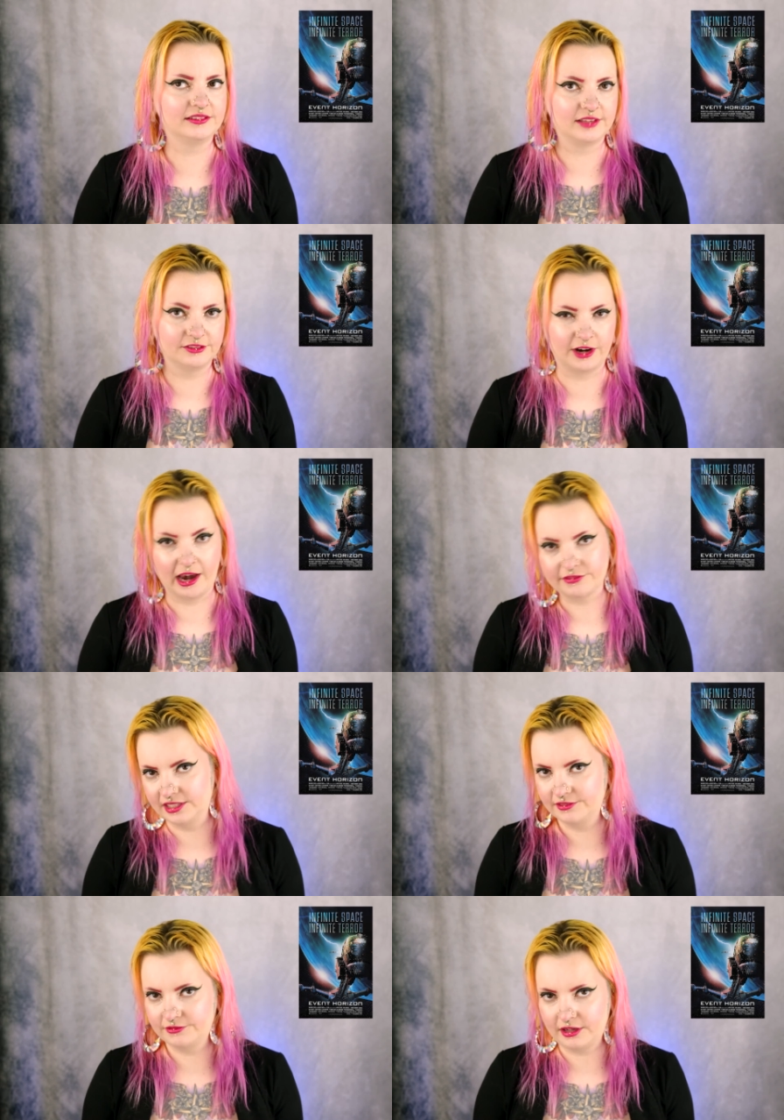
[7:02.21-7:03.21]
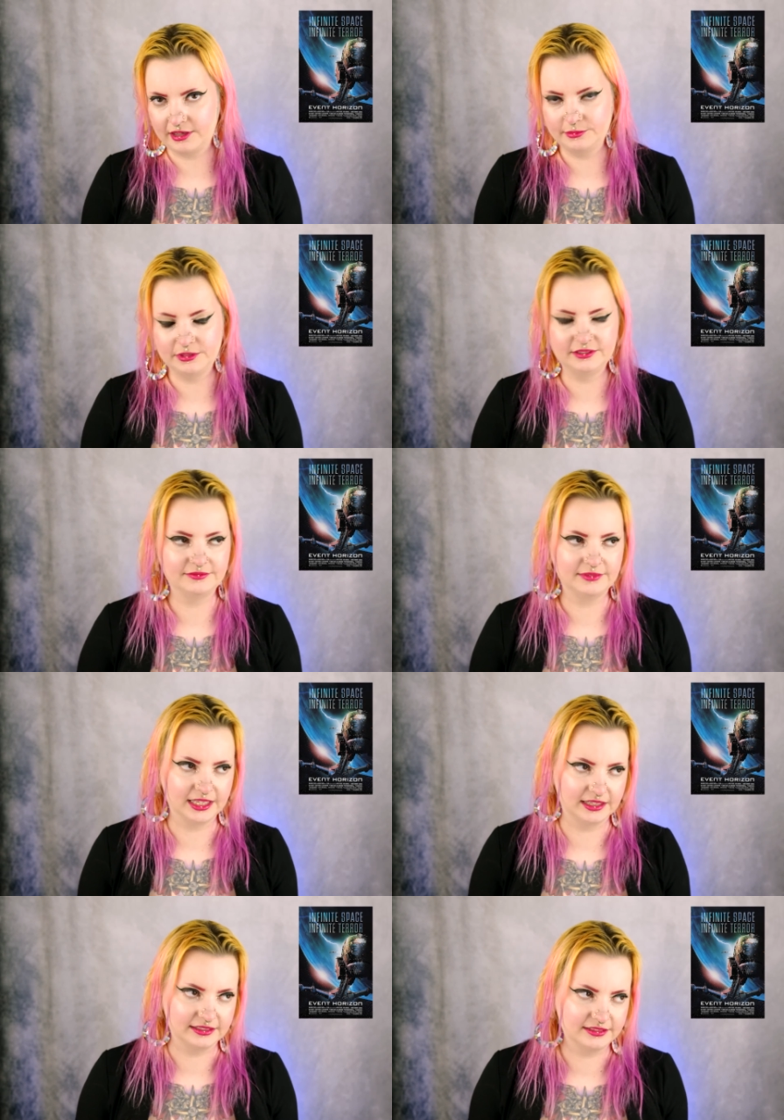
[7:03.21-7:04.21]
Lovecraftian vibe,
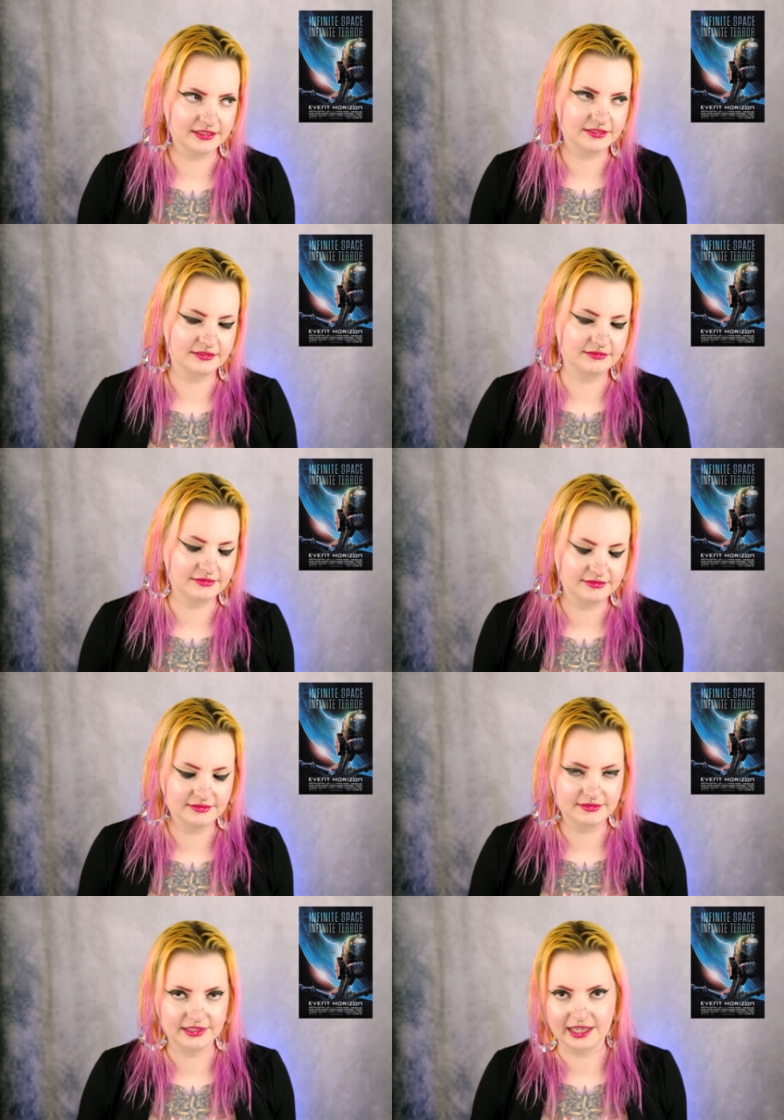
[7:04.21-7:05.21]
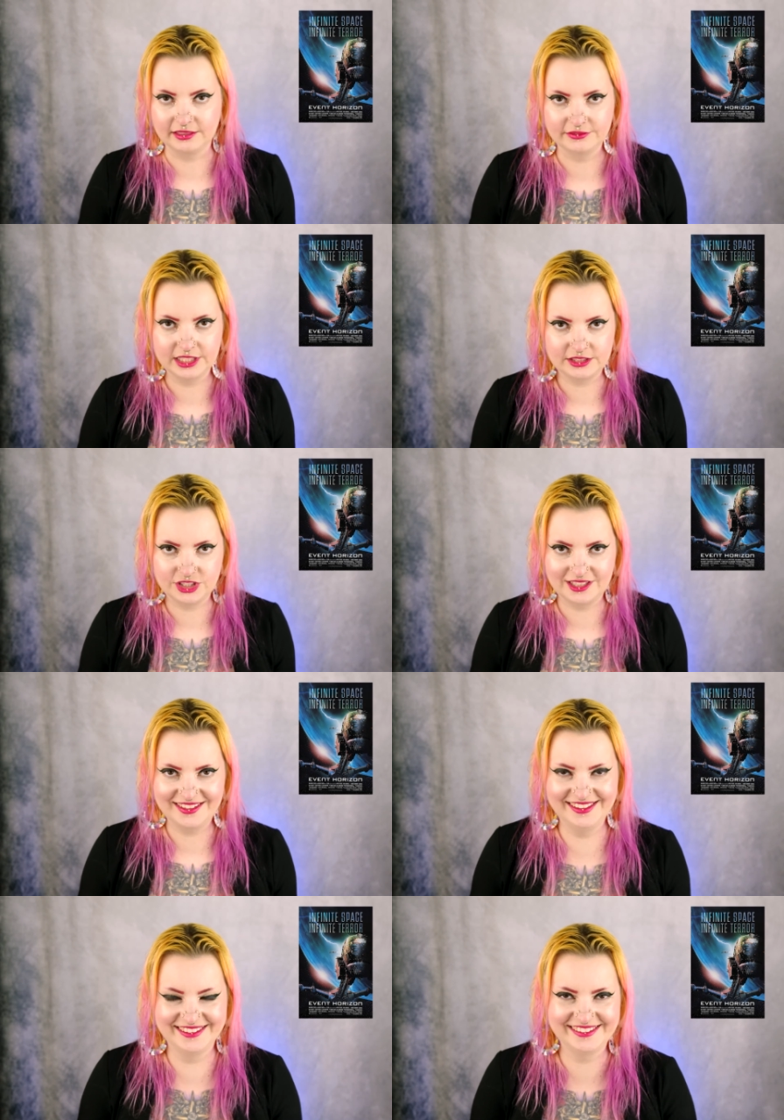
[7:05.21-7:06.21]
and like, I love that shit.